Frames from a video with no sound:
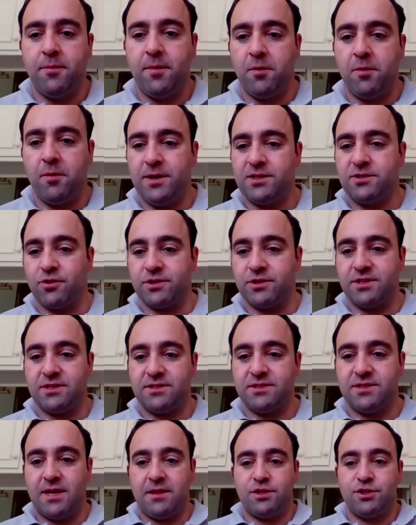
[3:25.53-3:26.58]
of Human
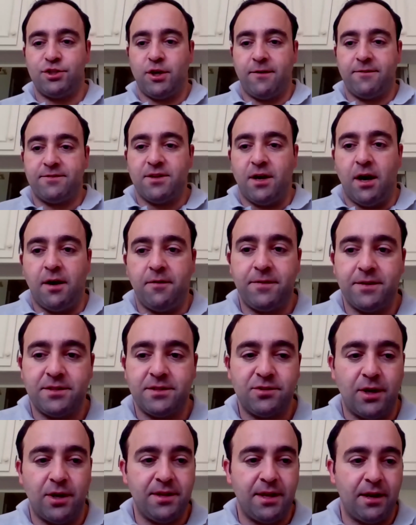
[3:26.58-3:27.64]
Resources at the Sheriff's
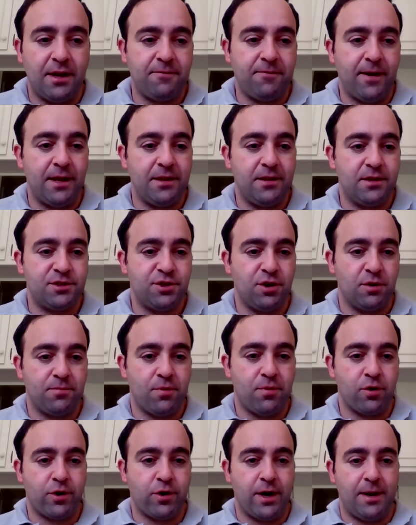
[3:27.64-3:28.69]
Office to identify
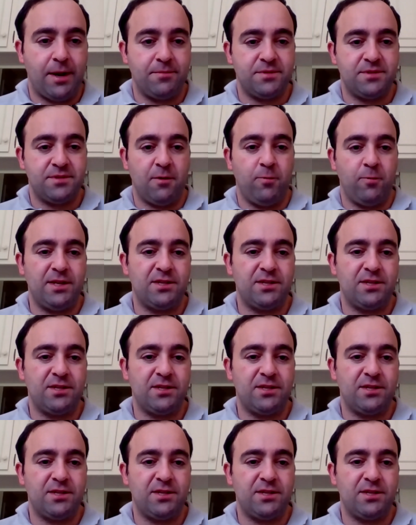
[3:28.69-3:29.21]
additional programs